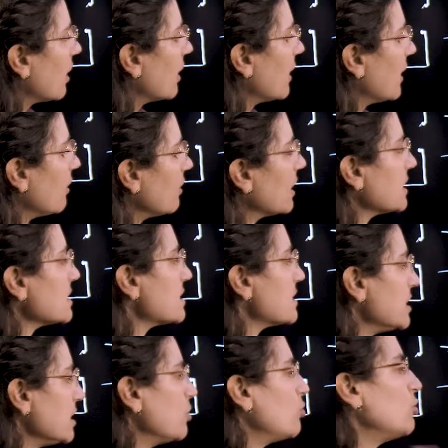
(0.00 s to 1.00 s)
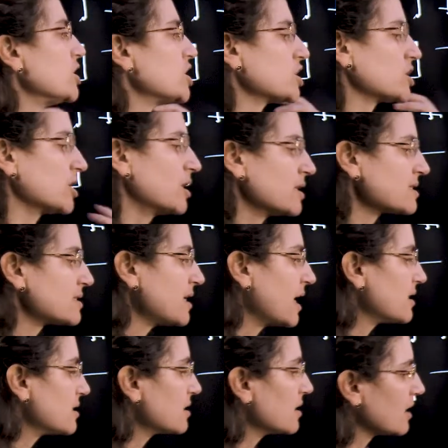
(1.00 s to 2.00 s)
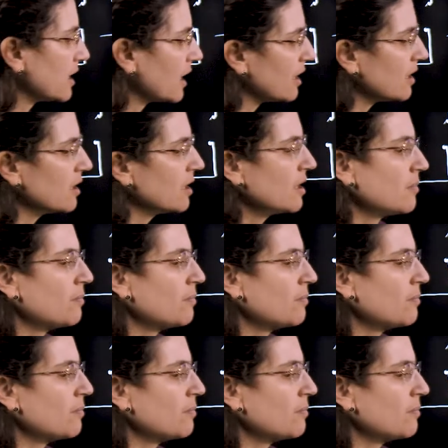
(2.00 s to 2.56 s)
L and C, which set again